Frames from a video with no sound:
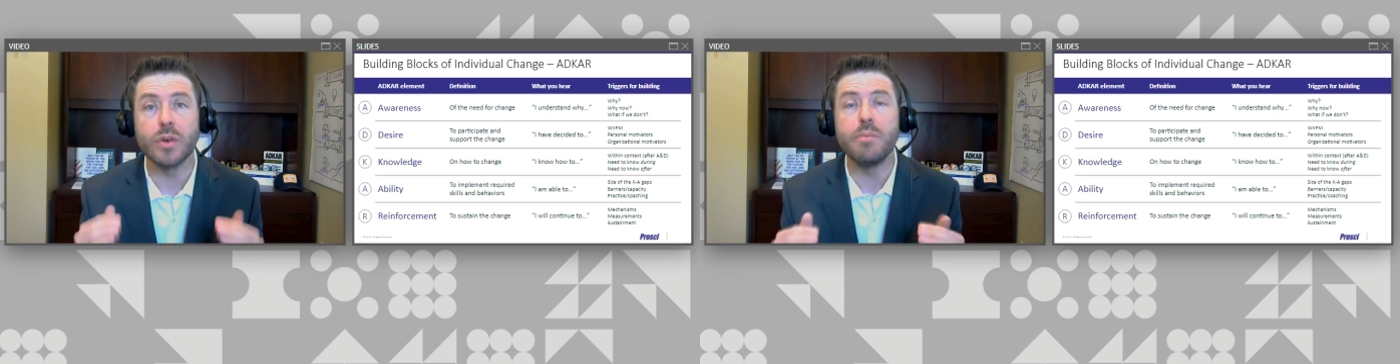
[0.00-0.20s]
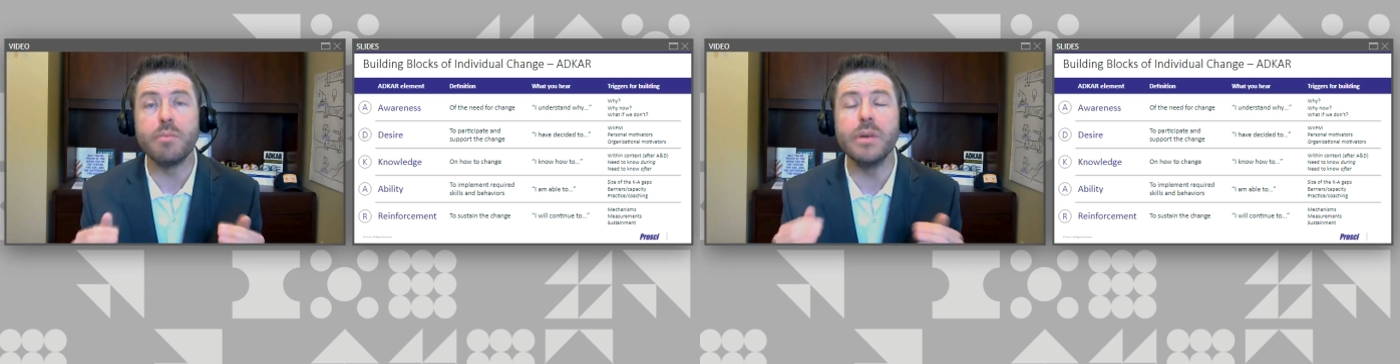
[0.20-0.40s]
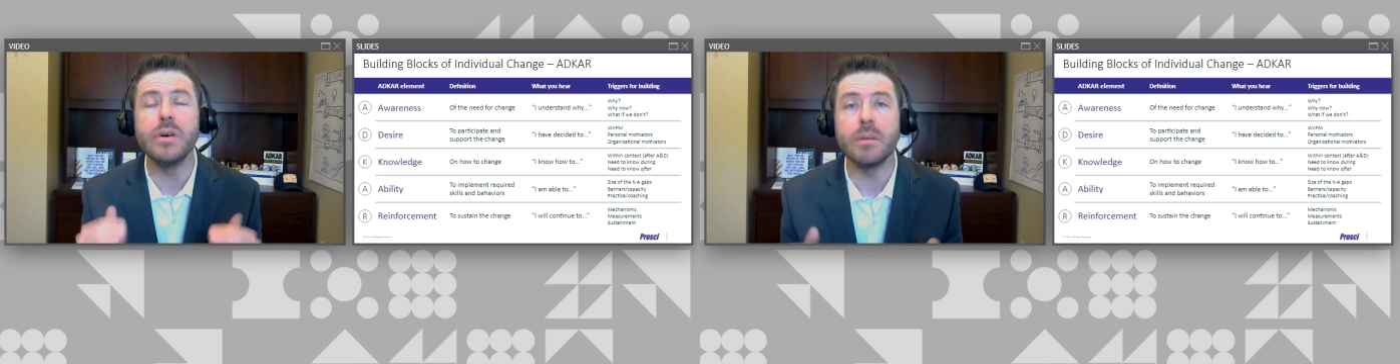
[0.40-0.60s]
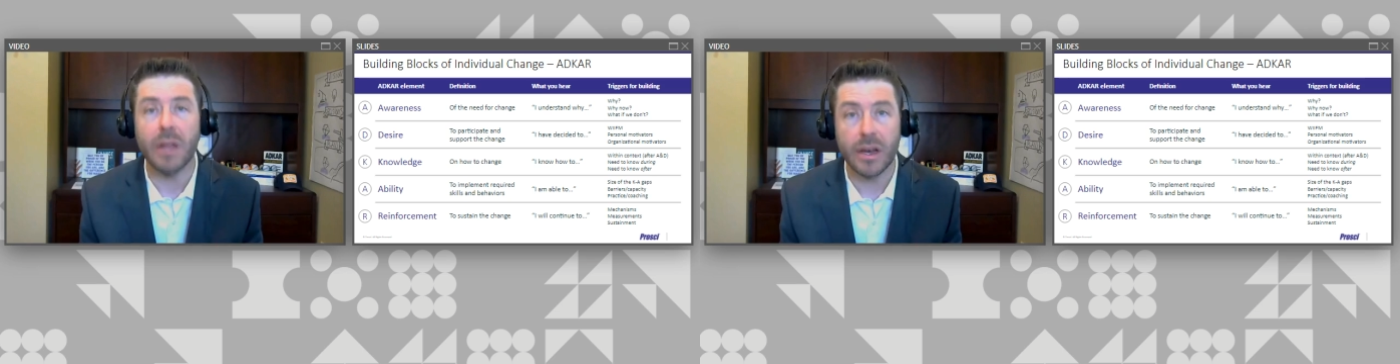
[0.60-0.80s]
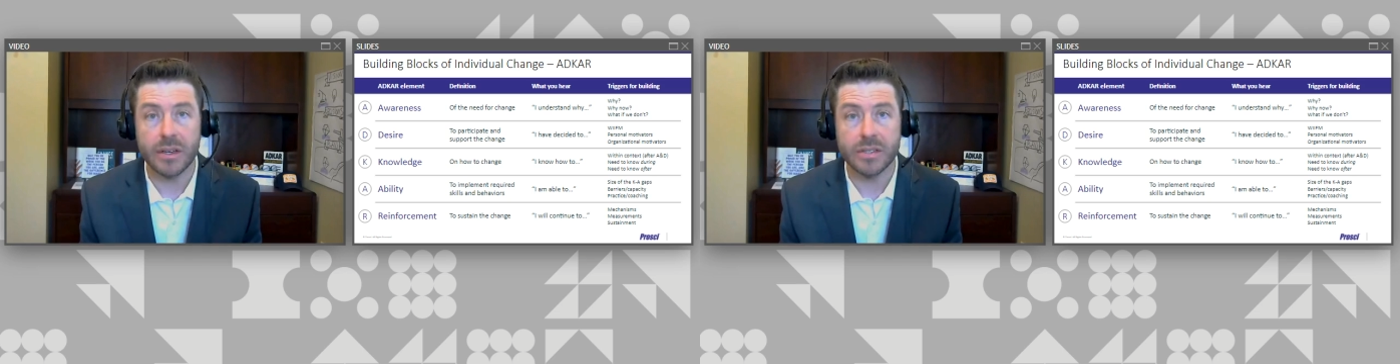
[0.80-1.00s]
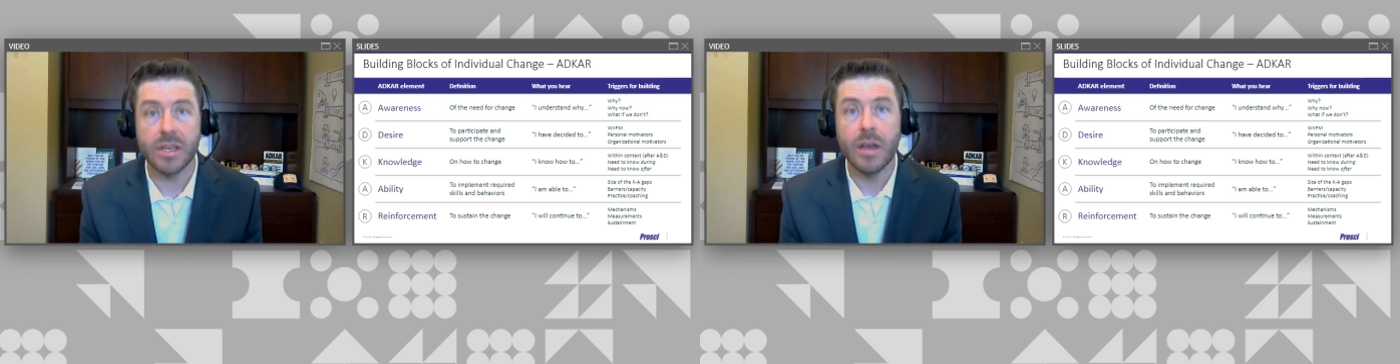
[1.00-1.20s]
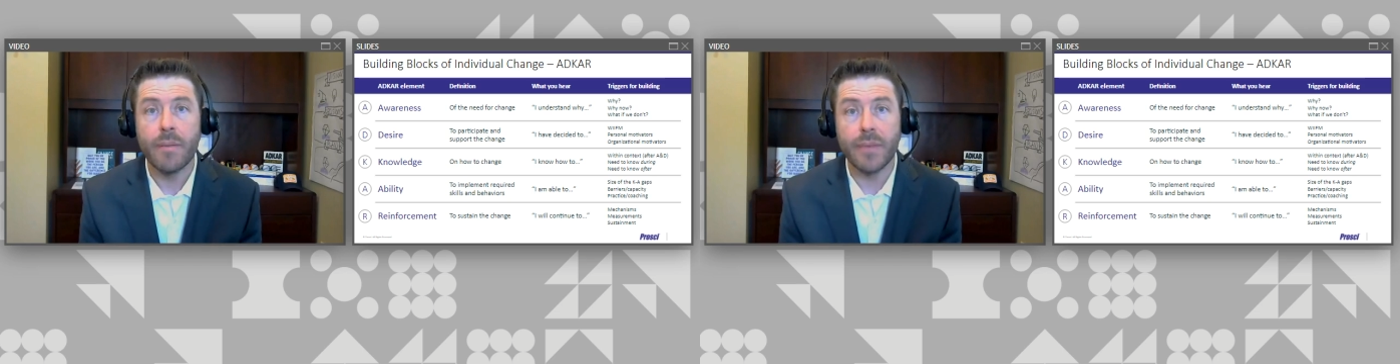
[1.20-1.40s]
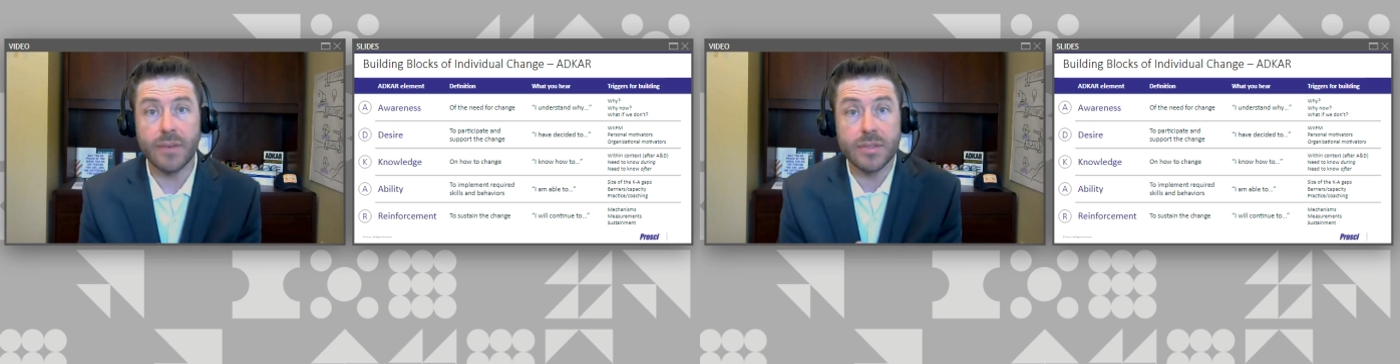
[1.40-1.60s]
or building blocks
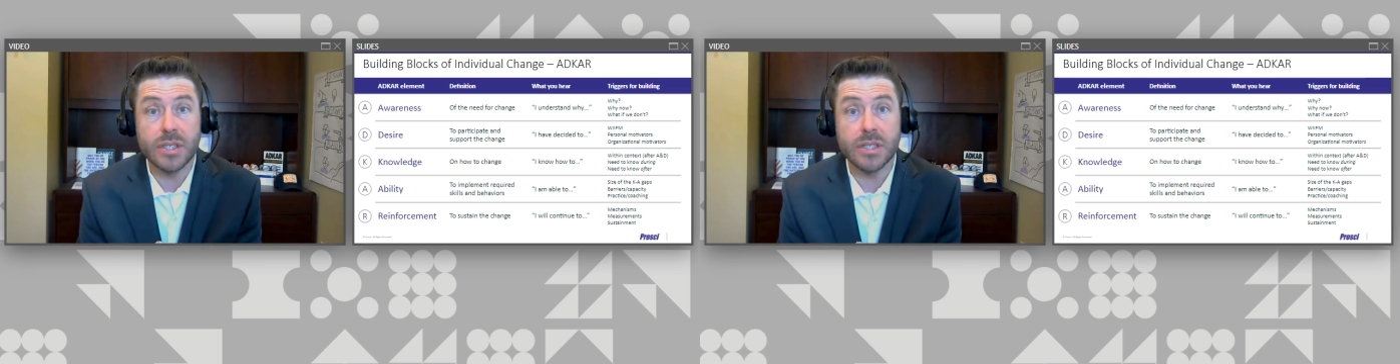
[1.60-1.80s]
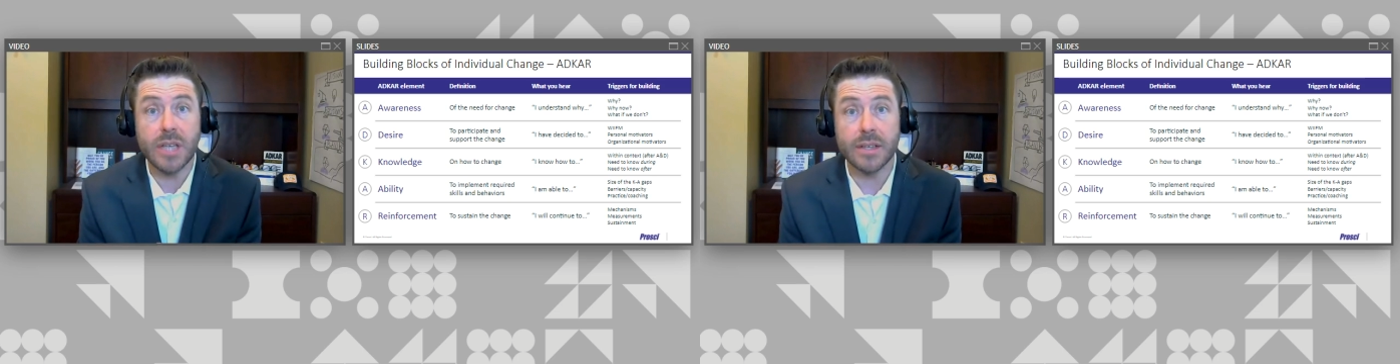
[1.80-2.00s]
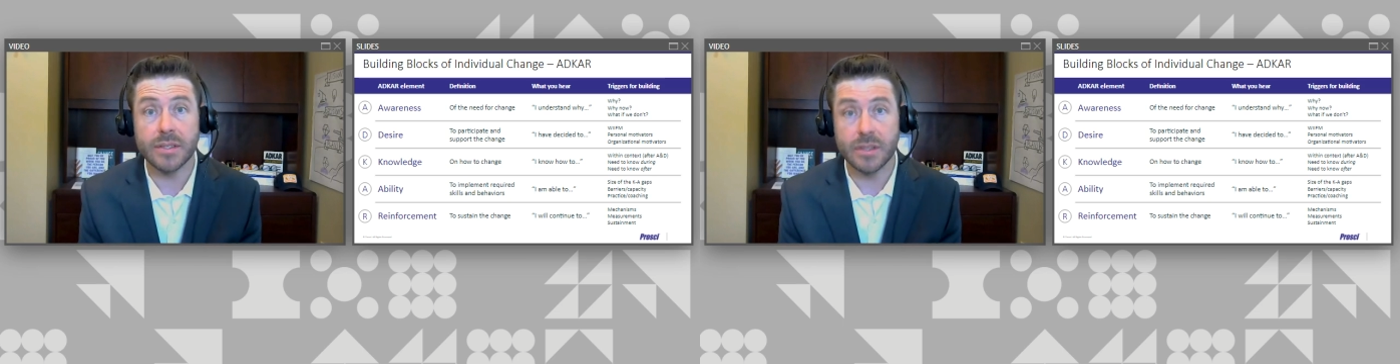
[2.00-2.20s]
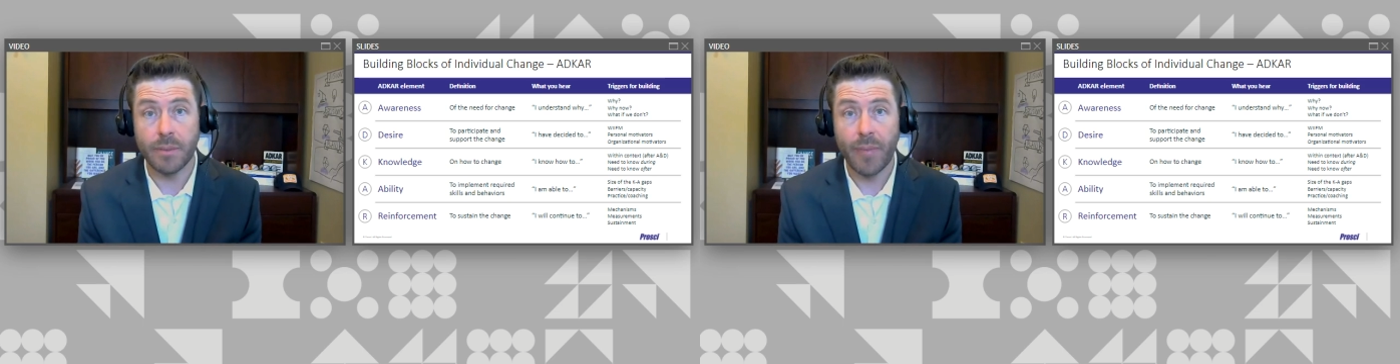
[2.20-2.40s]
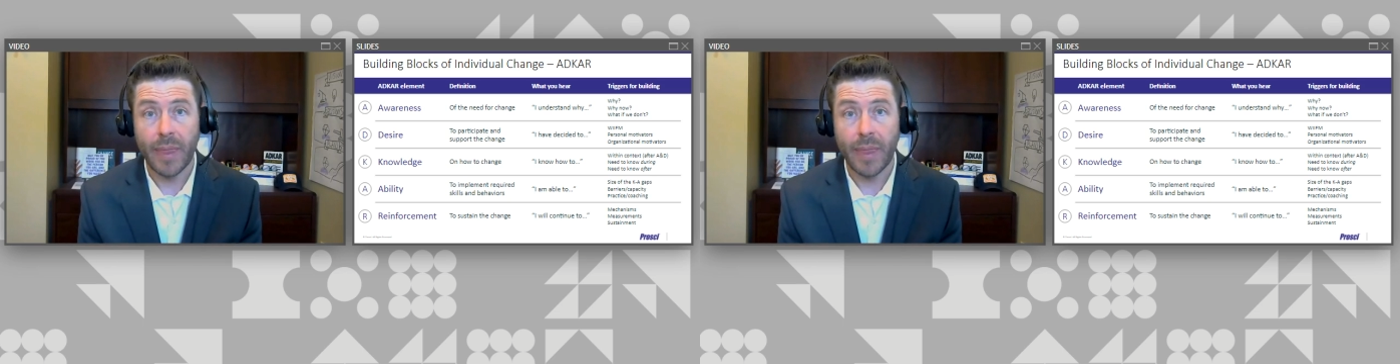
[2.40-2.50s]
of success.